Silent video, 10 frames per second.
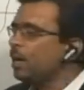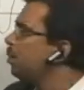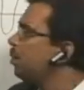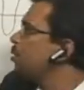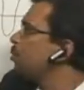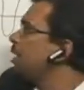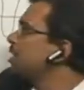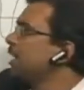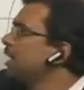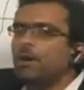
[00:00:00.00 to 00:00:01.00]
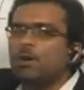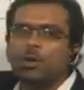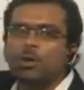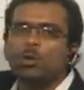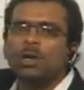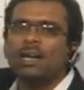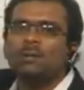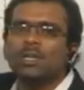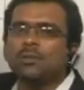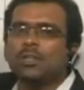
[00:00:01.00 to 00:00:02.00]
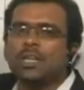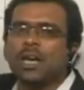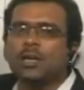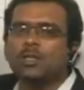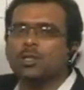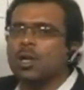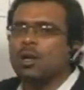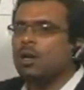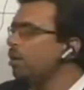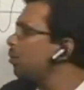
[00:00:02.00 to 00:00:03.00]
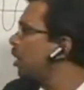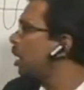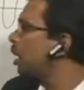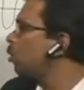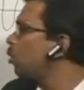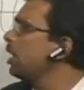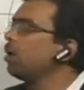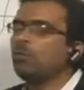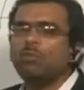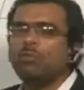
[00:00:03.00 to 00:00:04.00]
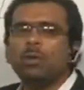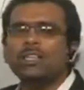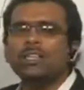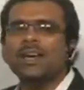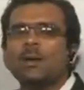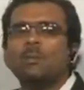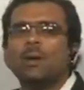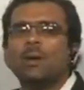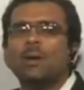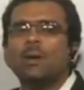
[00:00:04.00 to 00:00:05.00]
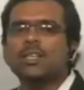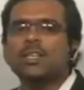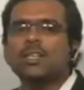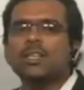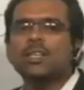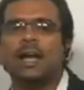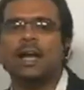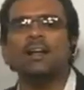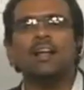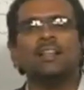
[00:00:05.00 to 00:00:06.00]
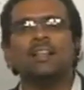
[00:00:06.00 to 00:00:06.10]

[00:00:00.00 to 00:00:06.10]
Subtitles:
It means 1 second 2 times it will change. In now here for 1 second many changes are there.